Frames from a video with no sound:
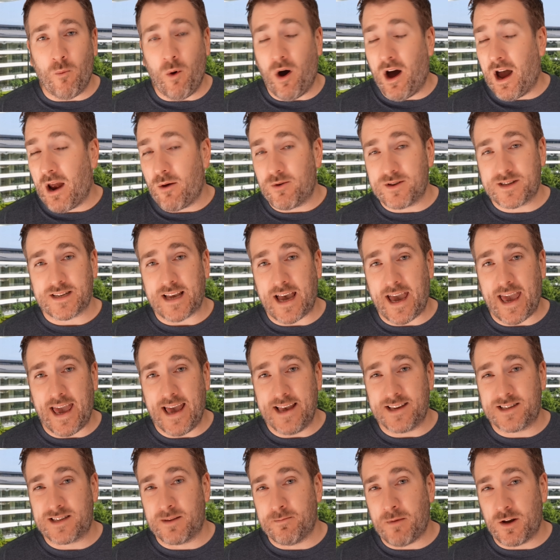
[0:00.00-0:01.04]
what I will say
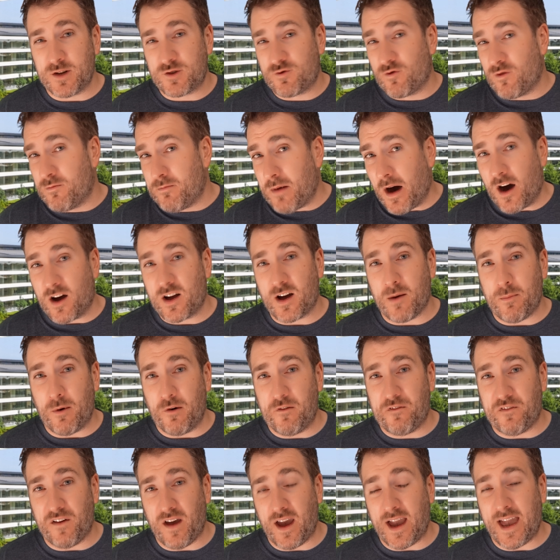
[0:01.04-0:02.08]
is the most
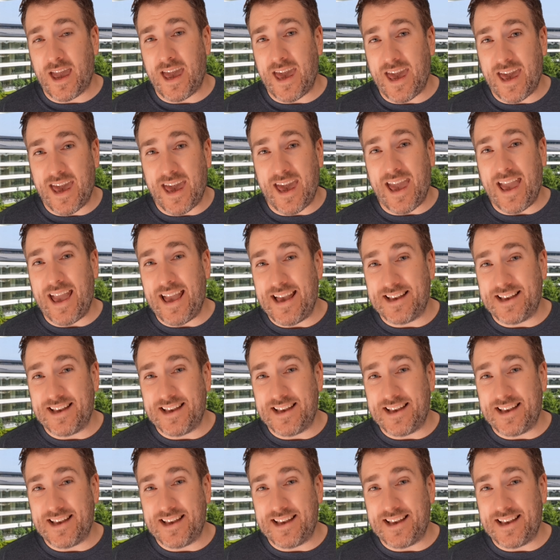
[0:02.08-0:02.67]
remarkable thing here